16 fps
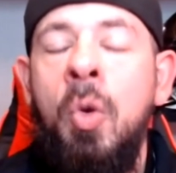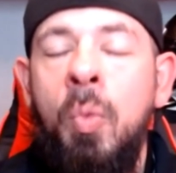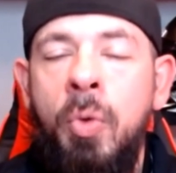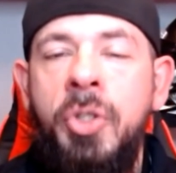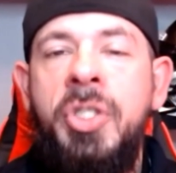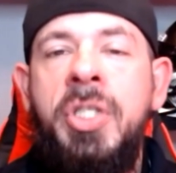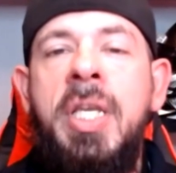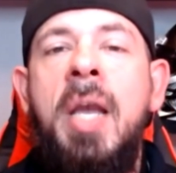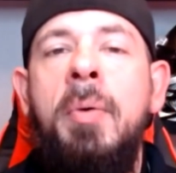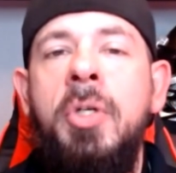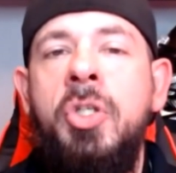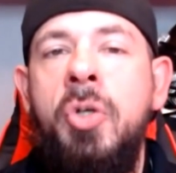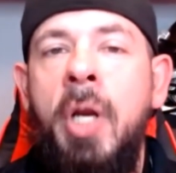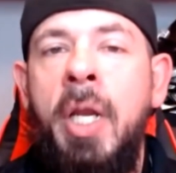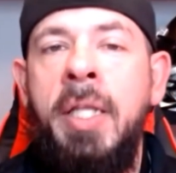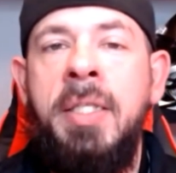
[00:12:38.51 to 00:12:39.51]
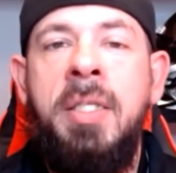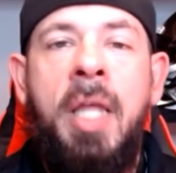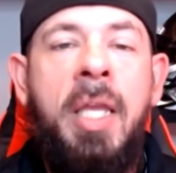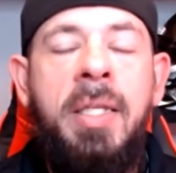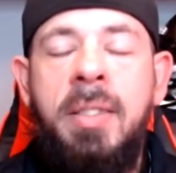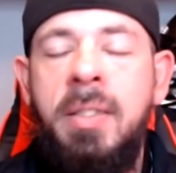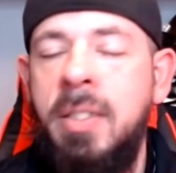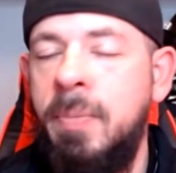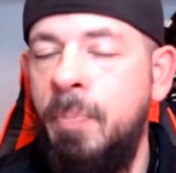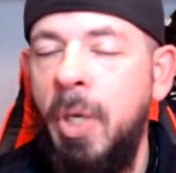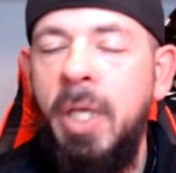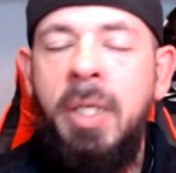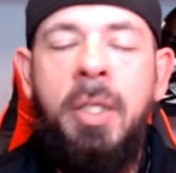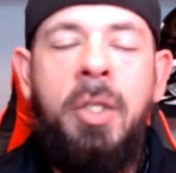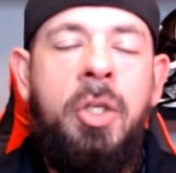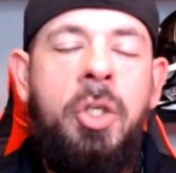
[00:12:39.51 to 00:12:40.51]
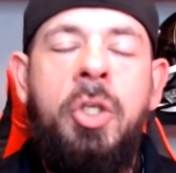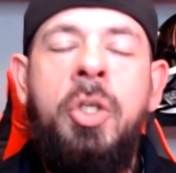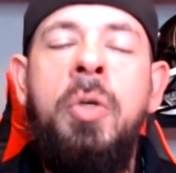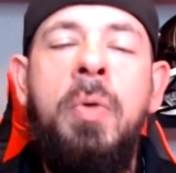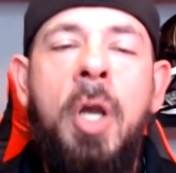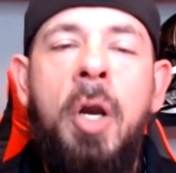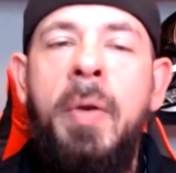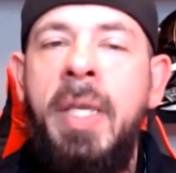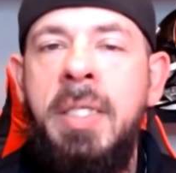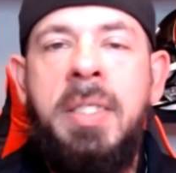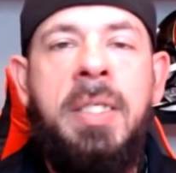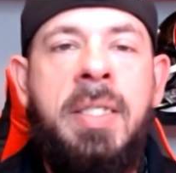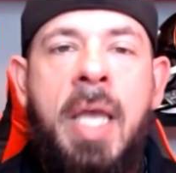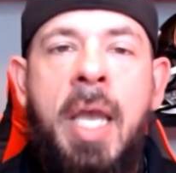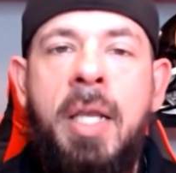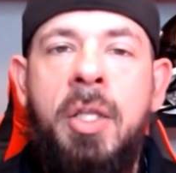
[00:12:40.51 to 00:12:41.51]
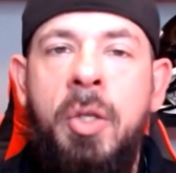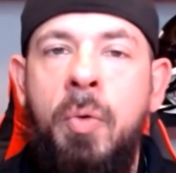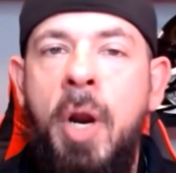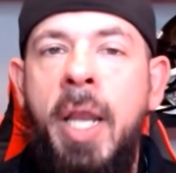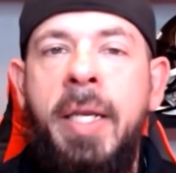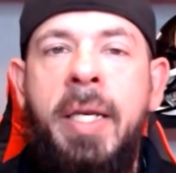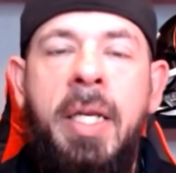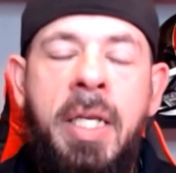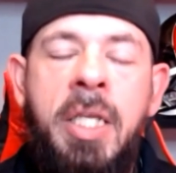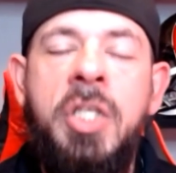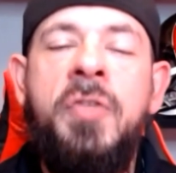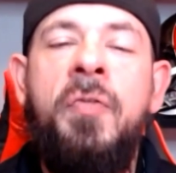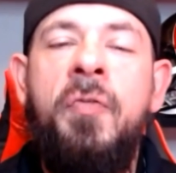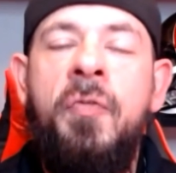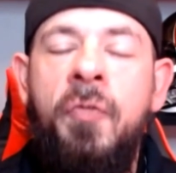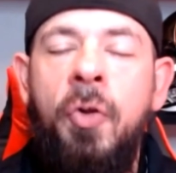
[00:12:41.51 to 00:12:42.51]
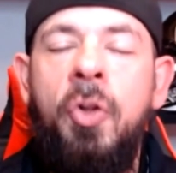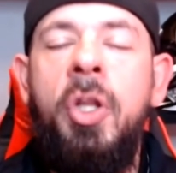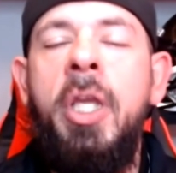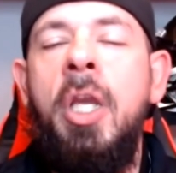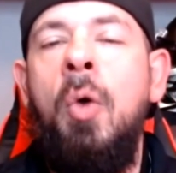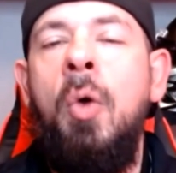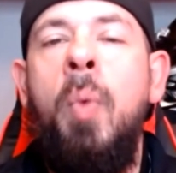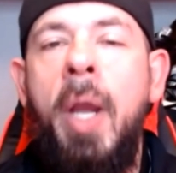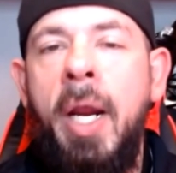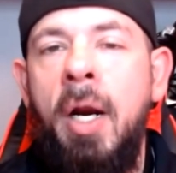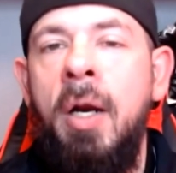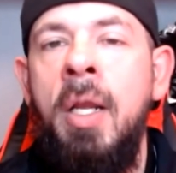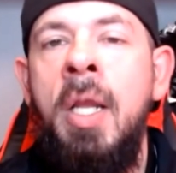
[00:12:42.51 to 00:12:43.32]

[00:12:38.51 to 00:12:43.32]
We'll see how it translates, but you know, he's exactly right. And he's fully aware